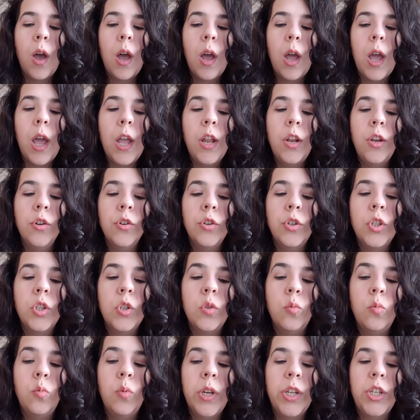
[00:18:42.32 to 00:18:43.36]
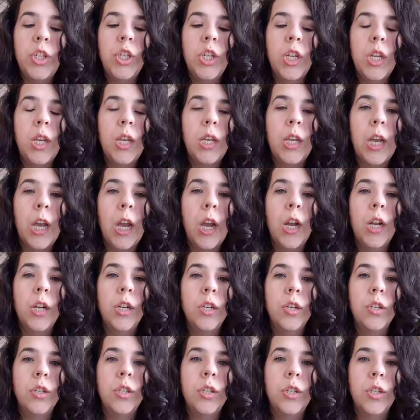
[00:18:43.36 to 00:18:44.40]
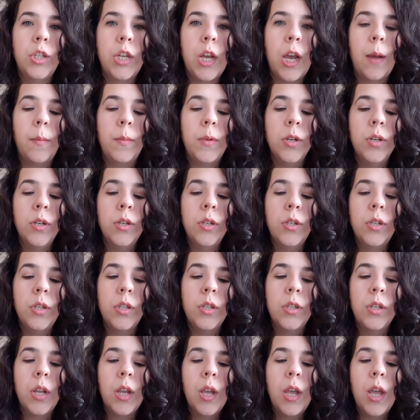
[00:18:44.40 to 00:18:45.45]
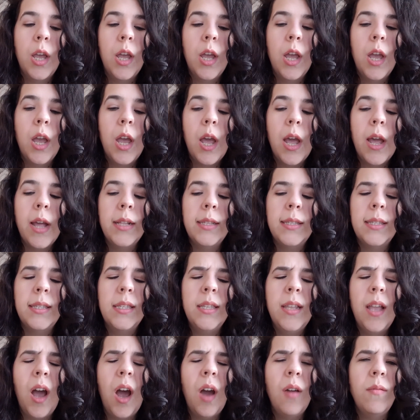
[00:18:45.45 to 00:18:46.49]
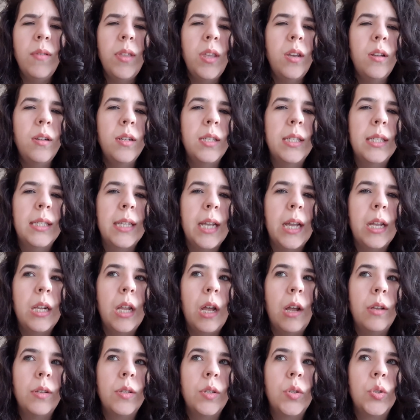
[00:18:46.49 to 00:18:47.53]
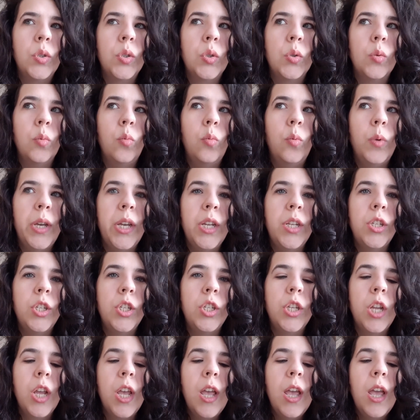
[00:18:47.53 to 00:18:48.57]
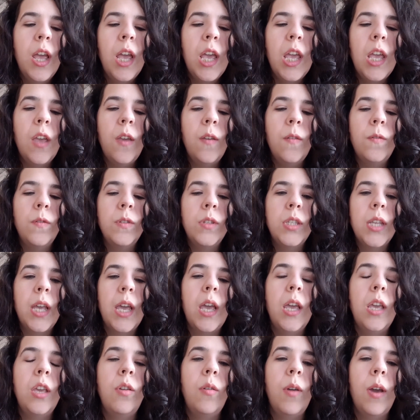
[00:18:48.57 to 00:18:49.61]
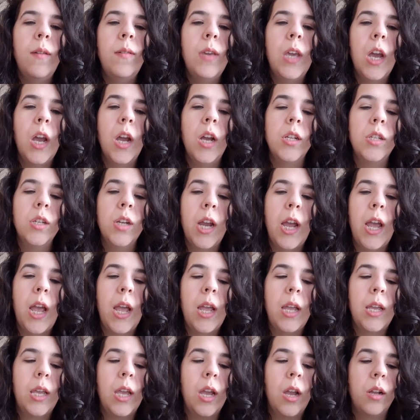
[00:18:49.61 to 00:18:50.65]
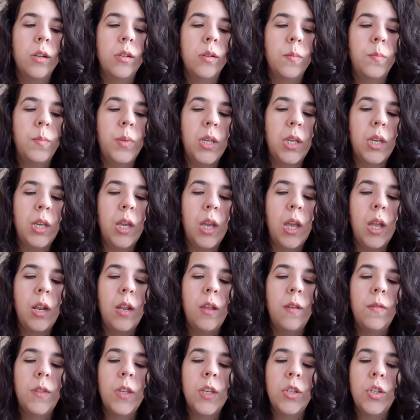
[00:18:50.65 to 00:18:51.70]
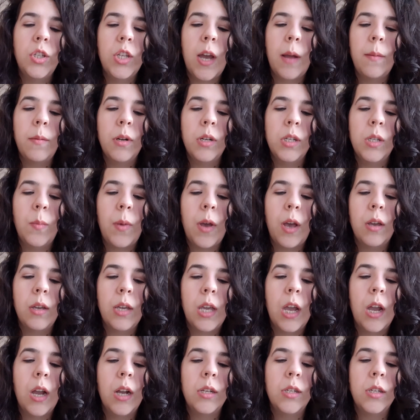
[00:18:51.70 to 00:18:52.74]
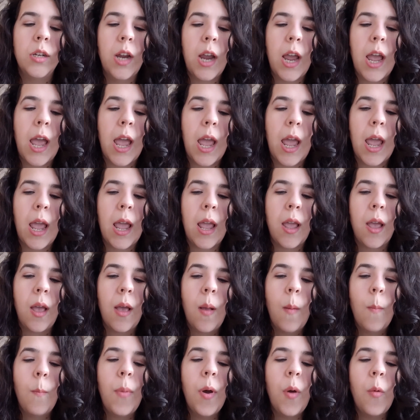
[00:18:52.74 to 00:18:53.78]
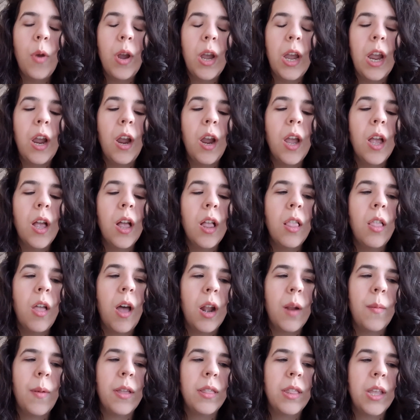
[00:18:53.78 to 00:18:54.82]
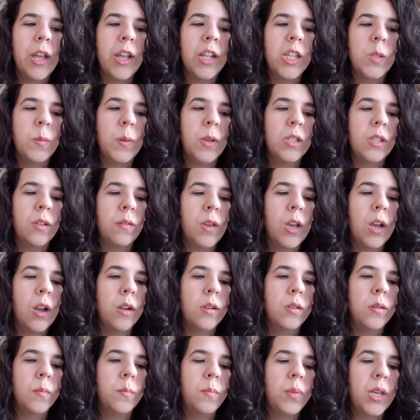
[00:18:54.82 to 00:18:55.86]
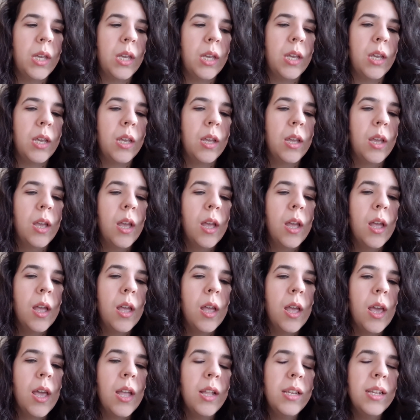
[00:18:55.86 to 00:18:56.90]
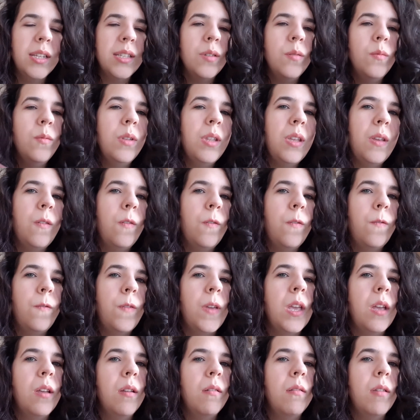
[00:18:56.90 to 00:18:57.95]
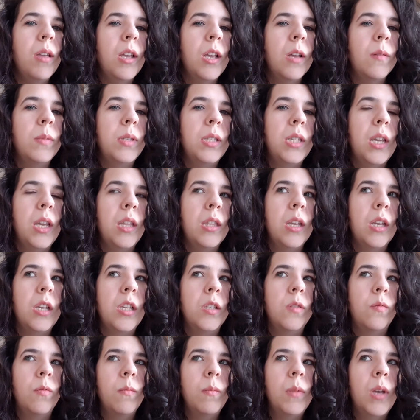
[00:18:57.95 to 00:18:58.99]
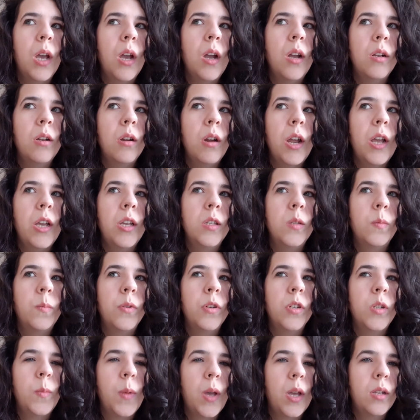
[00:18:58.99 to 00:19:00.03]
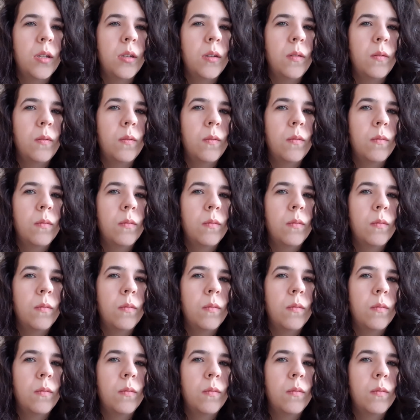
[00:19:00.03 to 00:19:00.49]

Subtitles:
and you're switching characters and chapters, it's not really going to stand out as a switch. If, say, you have character A and character B, and if this chapter is about character A, but we're hearing a lot about the headspace of character B, it doesn't really feel like I'm seeing things from character A's perspective.